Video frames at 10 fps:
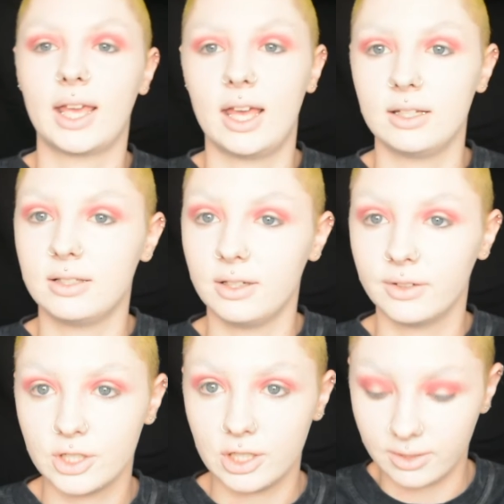cat is here
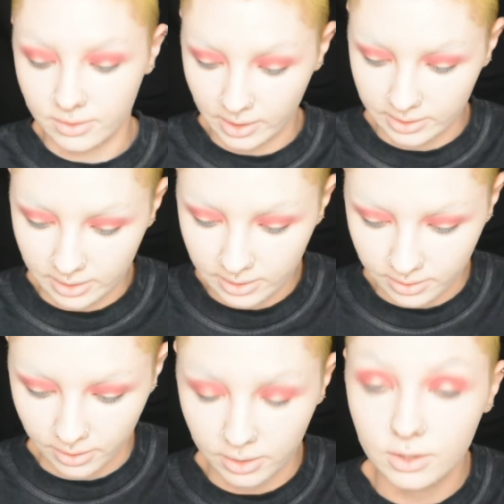and she is crazy,
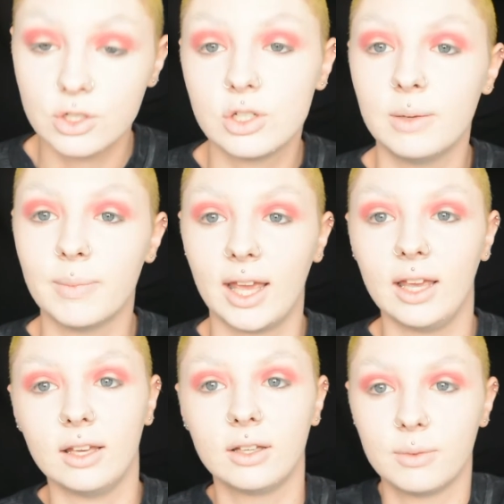so she
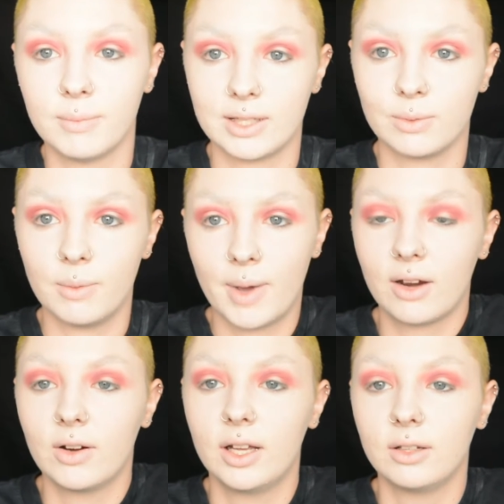may mess with the
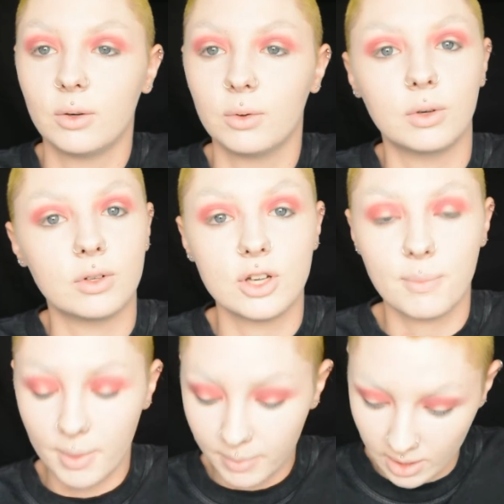background or
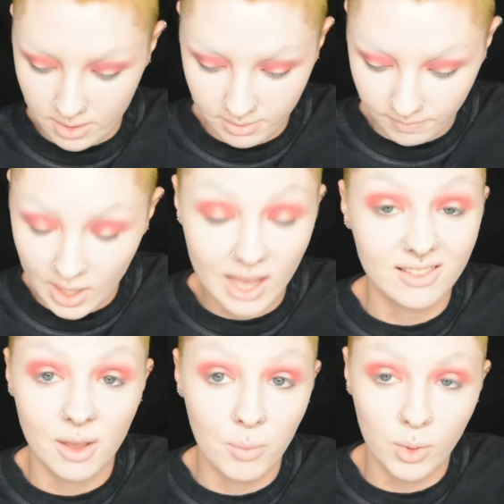jump up here at
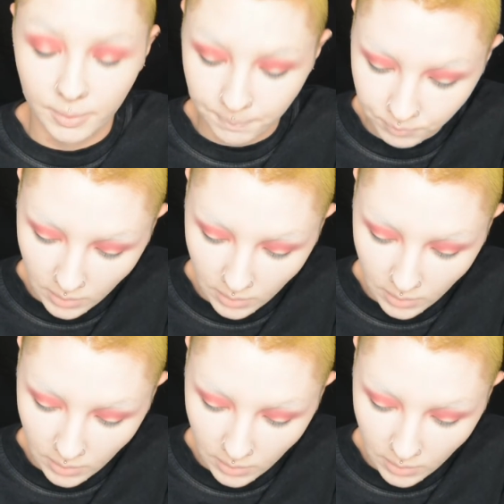some point.